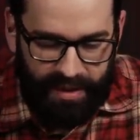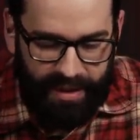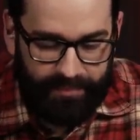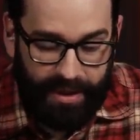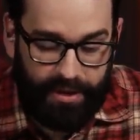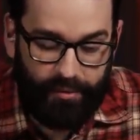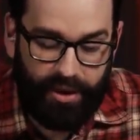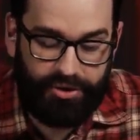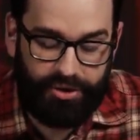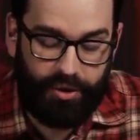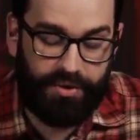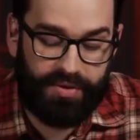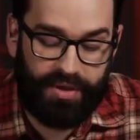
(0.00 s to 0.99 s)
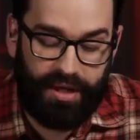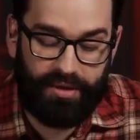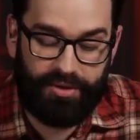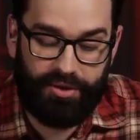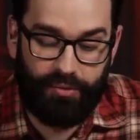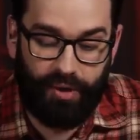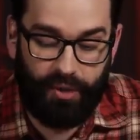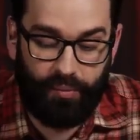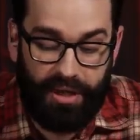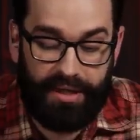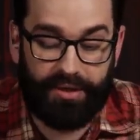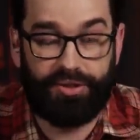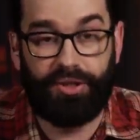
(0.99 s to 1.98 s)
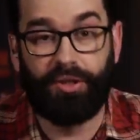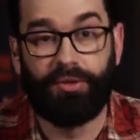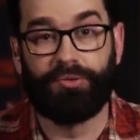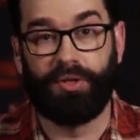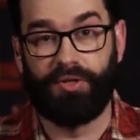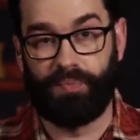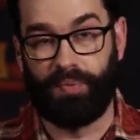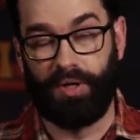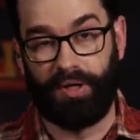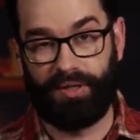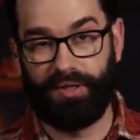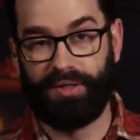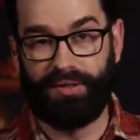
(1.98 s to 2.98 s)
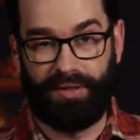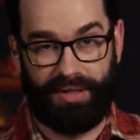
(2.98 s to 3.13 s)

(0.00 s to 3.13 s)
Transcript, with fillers: And by the way, she was there to uh, read a children's book.